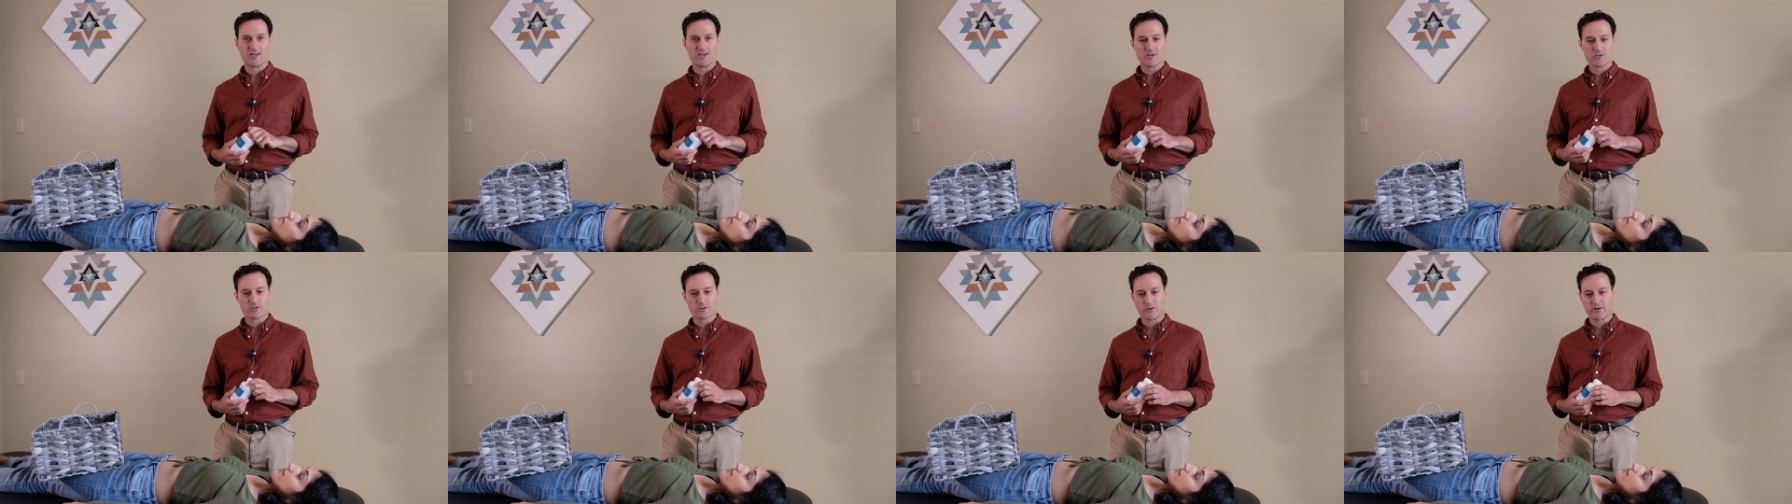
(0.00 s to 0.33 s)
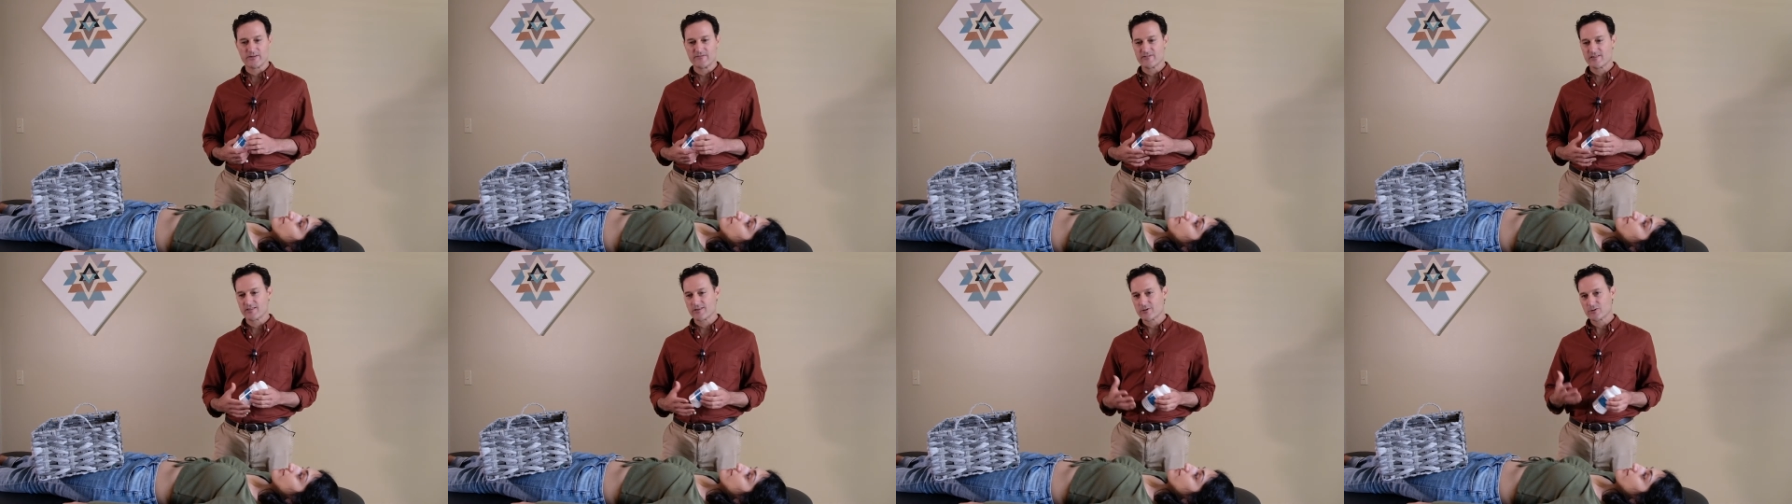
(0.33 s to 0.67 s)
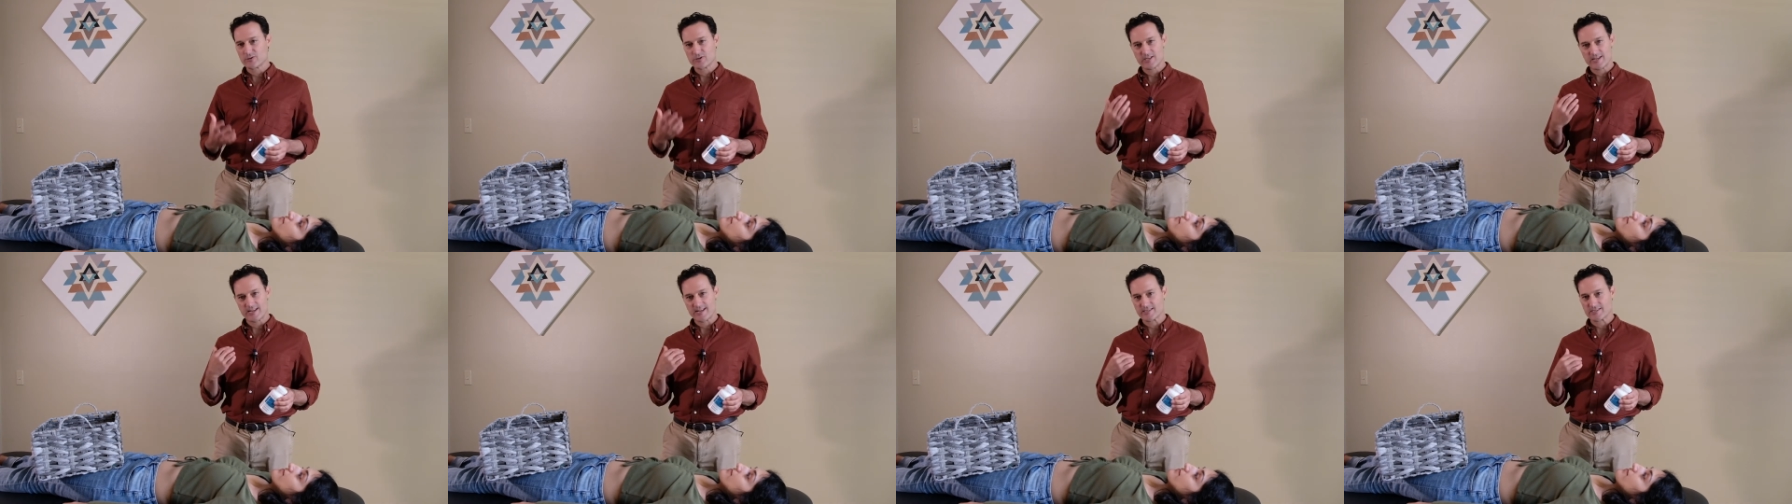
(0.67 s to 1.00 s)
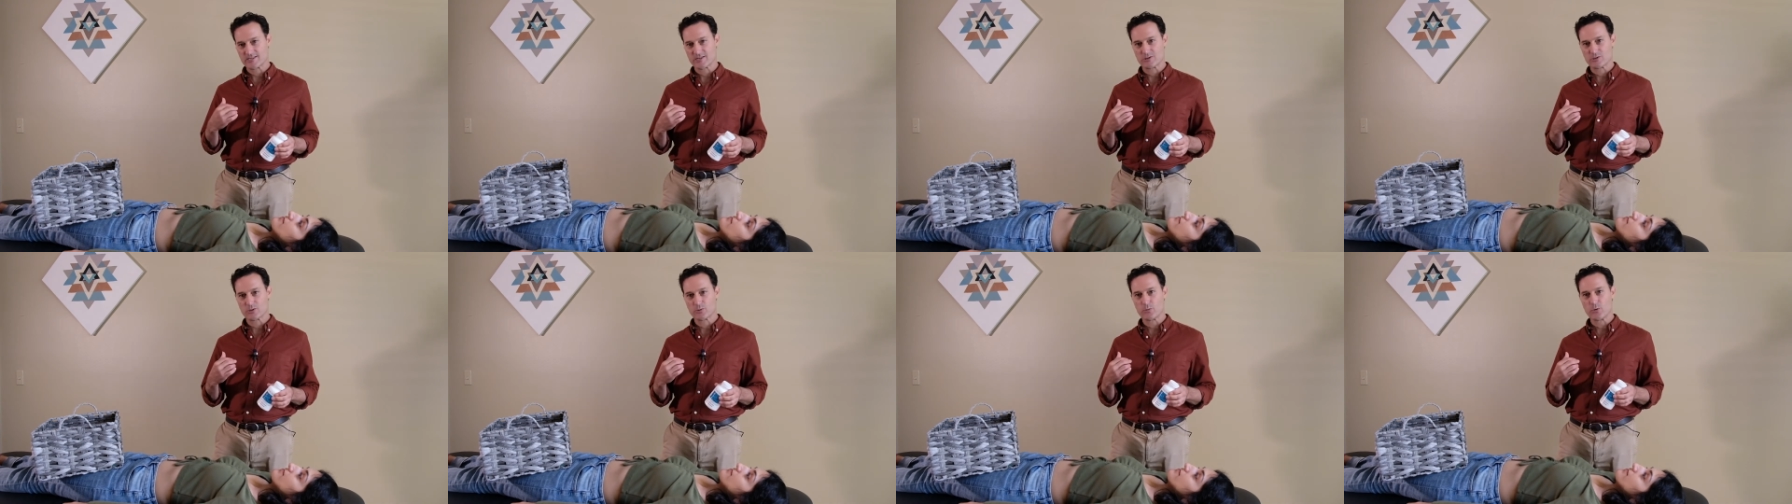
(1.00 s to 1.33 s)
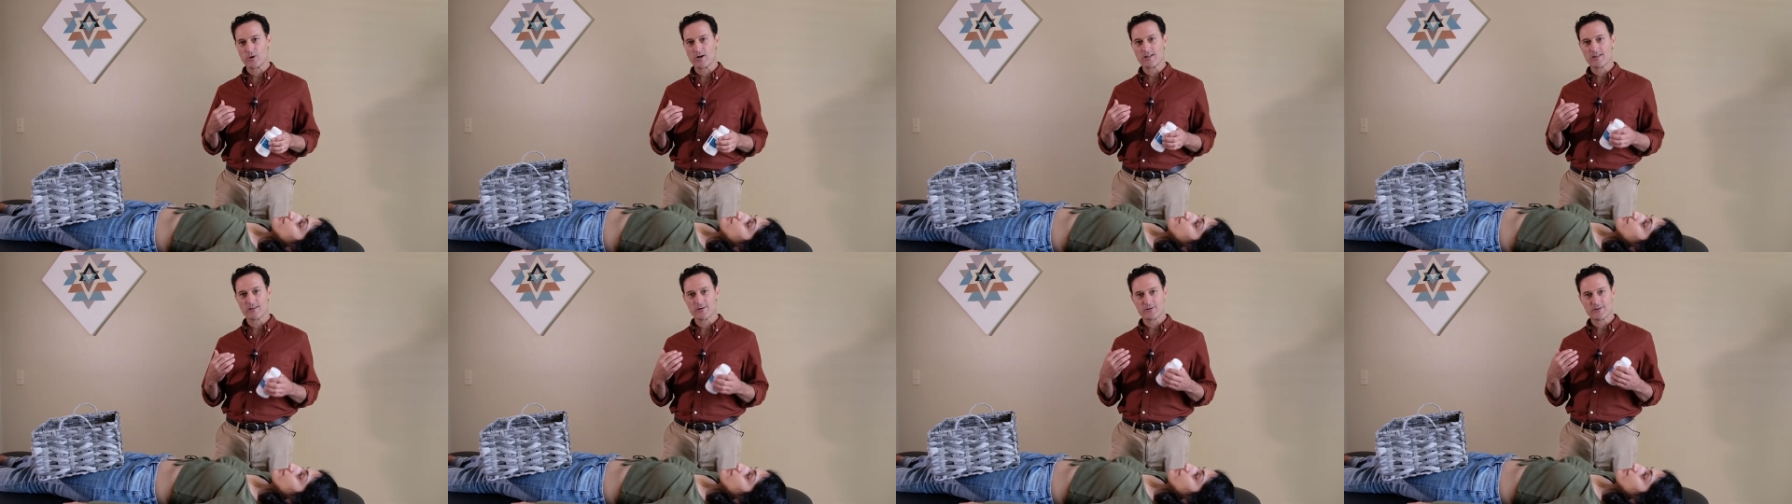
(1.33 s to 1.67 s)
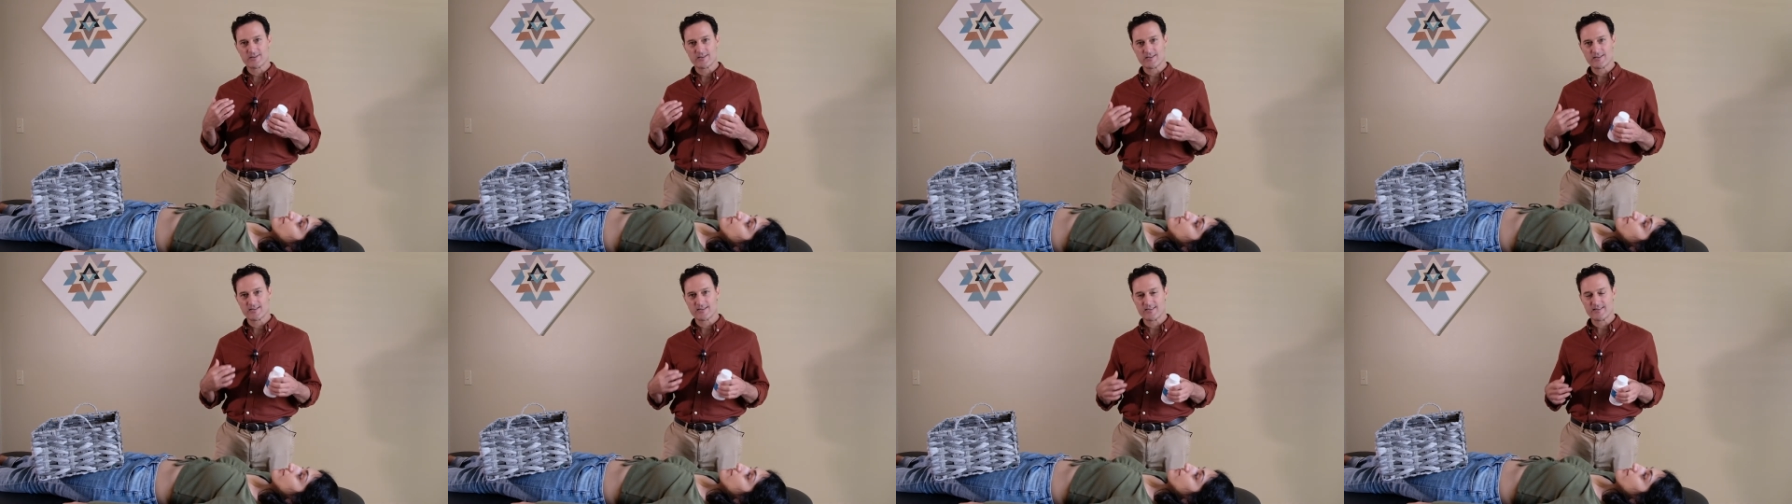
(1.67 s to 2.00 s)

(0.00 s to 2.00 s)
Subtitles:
So even though she hasn't swallowed it,